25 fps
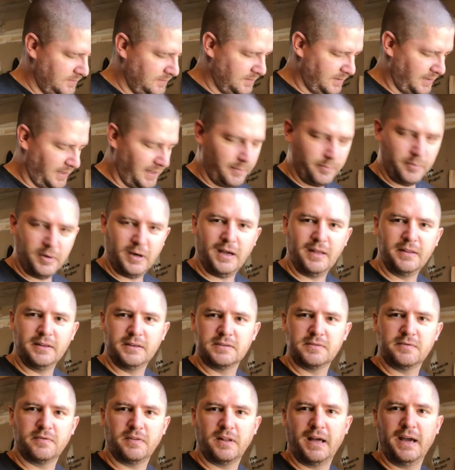I brought
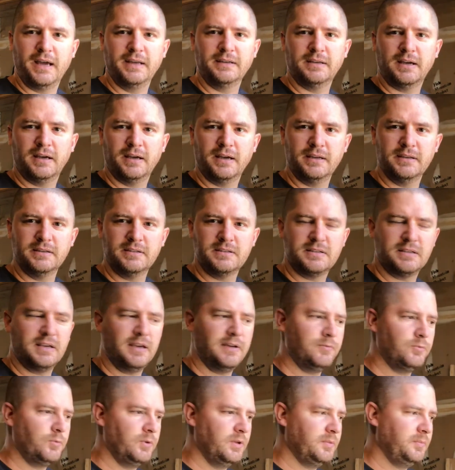this fly tying
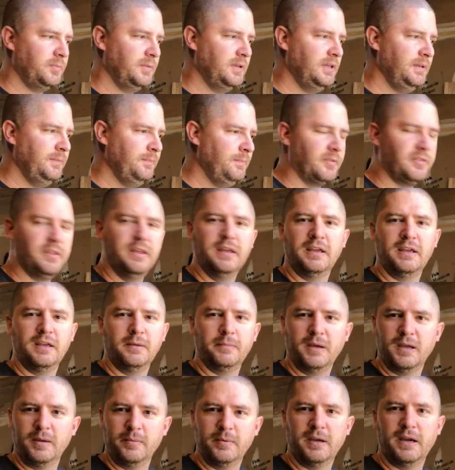stuff with me, thinking
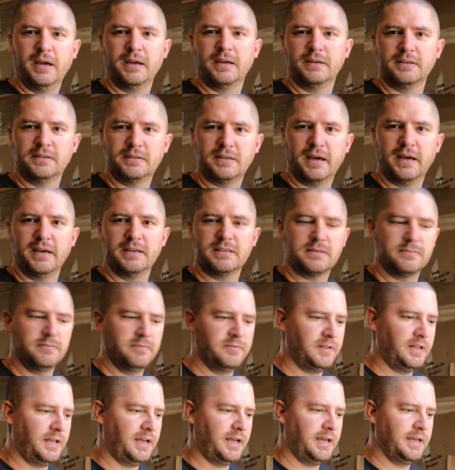maybe I could tie some
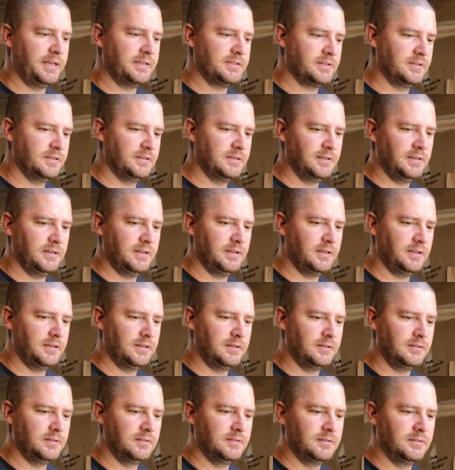flies
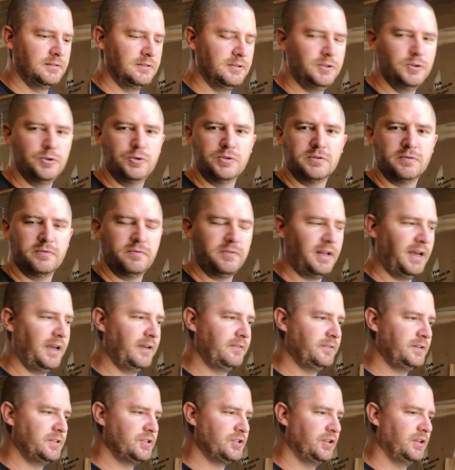and use it fly
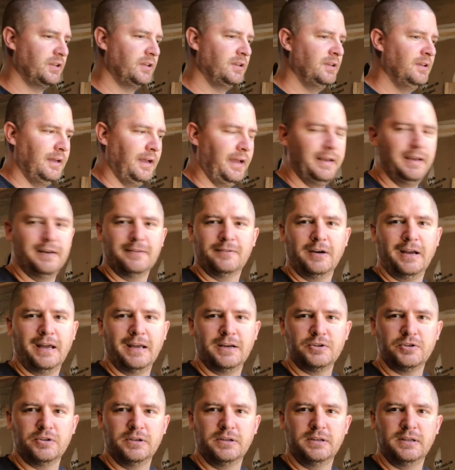fishing. I never
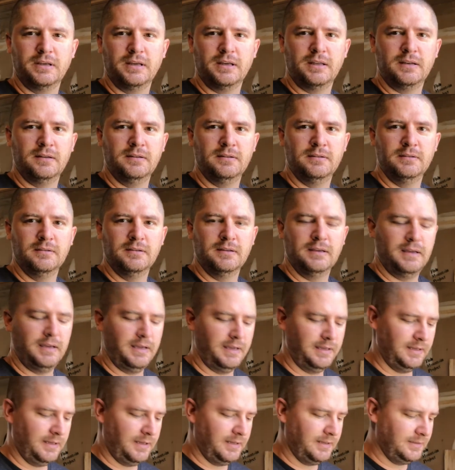actually did.
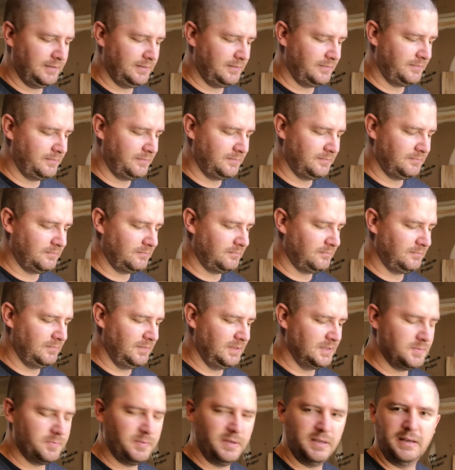
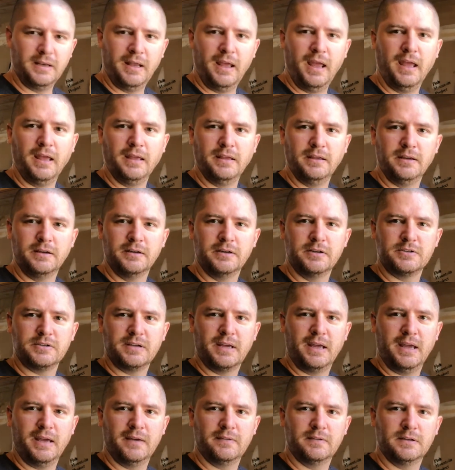It's been 8 years, I
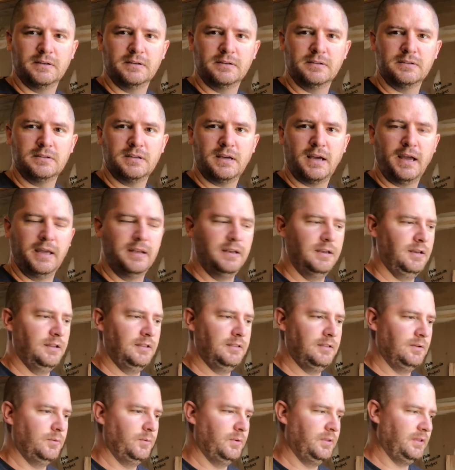haven't tied
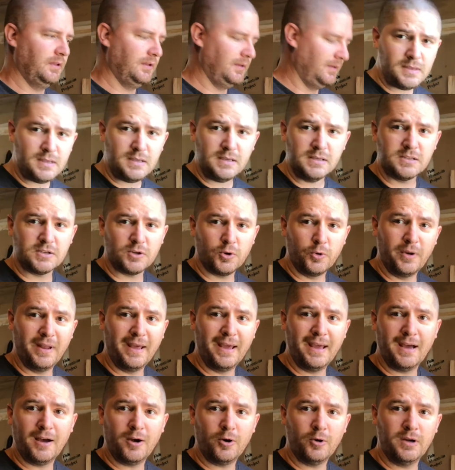anything with it. So
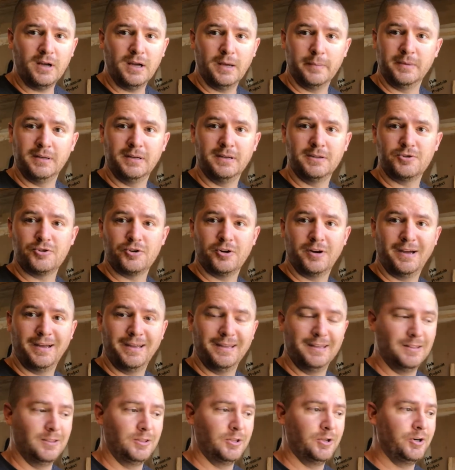now I'm gonna try
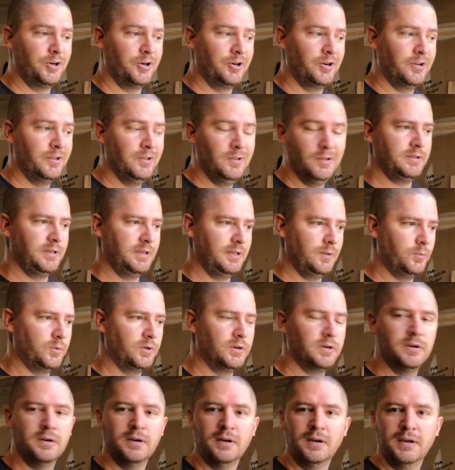and learn.
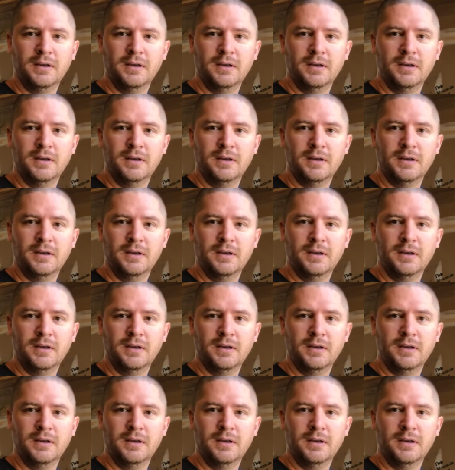We're,